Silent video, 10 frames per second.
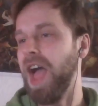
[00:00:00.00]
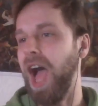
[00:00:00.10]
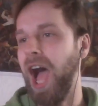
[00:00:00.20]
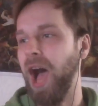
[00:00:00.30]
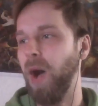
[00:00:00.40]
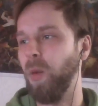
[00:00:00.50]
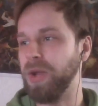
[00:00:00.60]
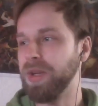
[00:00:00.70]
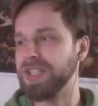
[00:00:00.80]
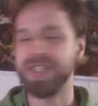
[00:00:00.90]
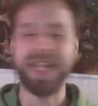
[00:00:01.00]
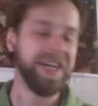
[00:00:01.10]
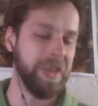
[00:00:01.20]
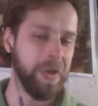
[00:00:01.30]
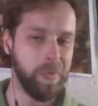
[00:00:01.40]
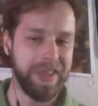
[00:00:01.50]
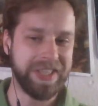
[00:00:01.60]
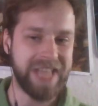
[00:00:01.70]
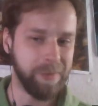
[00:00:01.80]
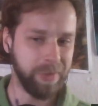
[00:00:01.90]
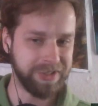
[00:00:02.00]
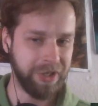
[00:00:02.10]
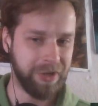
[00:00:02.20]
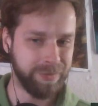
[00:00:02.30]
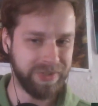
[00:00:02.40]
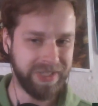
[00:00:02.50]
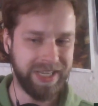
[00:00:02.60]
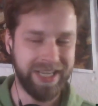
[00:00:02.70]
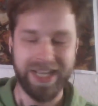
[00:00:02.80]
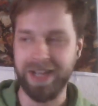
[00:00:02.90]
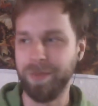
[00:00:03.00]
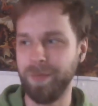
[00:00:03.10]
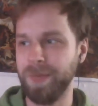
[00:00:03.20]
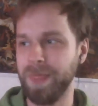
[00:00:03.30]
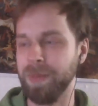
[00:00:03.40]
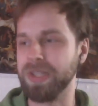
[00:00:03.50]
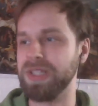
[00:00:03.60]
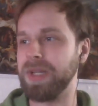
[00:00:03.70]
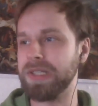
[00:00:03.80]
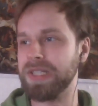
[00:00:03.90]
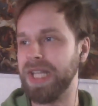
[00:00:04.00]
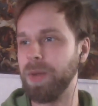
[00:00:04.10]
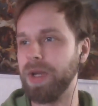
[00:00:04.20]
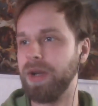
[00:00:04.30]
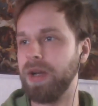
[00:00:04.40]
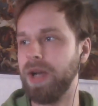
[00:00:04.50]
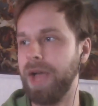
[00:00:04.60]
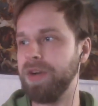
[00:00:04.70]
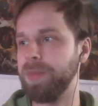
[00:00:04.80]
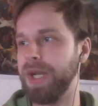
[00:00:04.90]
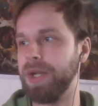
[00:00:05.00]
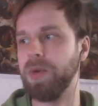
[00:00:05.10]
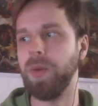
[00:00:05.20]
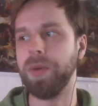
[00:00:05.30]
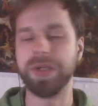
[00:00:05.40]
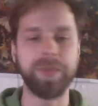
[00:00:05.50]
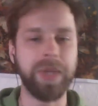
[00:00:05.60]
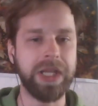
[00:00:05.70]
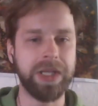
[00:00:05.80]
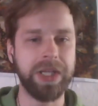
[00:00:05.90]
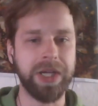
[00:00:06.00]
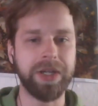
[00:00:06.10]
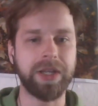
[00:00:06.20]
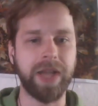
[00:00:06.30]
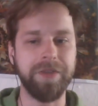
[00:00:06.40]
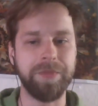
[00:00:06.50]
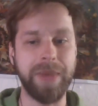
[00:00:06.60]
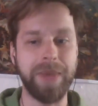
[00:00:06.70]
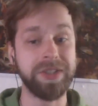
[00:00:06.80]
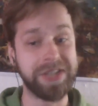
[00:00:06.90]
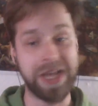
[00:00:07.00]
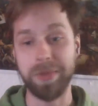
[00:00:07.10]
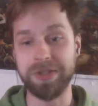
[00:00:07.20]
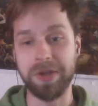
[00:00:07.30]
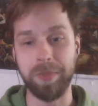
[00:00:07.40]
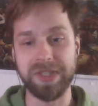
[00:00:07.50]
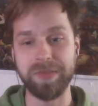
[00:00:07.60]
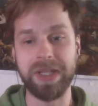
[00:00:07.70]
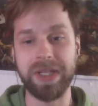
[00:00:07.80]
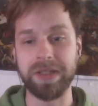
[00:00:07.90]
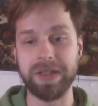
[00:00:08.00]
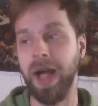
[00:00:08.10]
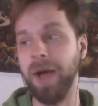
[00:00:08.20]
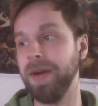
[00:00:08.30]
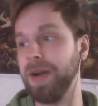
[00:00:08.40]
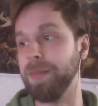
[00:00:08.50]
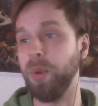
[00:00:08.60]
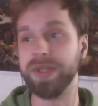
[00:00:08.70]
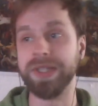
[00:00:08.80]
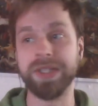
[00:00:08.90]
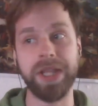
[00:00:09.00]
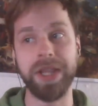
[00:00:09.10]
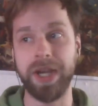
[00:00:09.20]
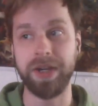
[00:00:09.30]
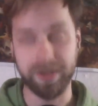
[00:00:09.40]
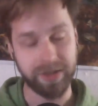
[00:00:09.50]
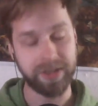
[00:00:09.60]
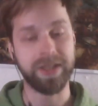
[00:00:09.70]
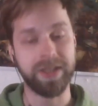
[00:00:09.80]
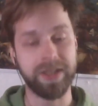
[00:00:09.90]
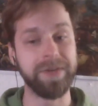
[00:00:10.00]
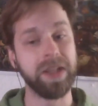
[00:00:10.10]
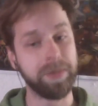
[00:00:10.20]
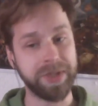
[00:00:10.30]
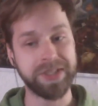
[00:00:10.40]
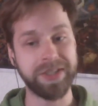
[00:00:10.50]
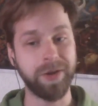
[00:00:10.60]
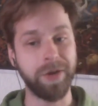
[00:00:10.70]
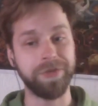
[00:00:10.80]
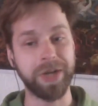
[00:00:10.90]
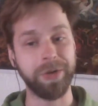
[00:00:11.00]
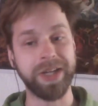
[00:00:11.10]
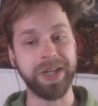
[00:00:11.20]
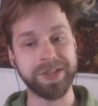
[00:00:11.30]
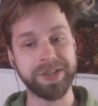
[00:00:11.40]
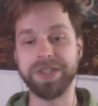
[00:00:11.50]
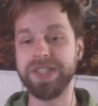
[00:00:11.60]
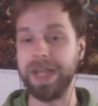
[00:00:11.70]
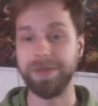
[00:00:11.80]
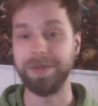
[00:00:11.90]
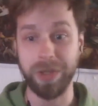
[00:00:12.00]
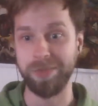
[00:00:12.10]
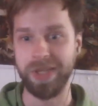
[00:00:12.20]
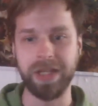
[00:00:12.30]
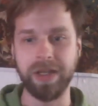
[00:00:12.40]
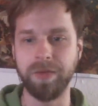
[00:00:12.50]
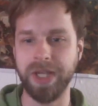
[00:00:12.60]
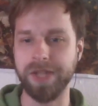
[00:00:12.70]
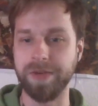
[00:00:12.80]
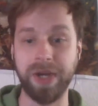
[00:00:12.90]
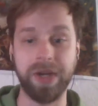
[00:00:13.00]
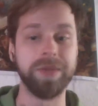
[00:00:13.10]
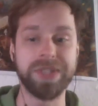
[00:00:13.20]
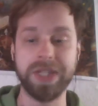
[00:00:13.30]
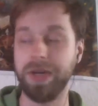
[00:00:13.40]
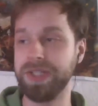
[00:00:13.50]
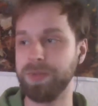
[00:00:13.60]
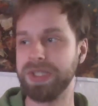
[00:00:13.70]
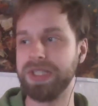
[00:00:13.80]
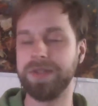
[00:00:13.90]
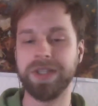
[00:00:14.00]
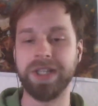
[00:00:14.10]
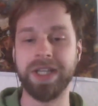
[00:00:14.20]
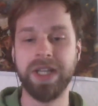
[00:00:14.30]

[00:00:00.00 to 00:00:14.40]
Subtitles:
We're going to start, though, with Tabletop, mostly because everybody who we were speaking here have mentioned Tabletop as being very important in their development of careers. Same with me, with Vampire the Masquerade specifically.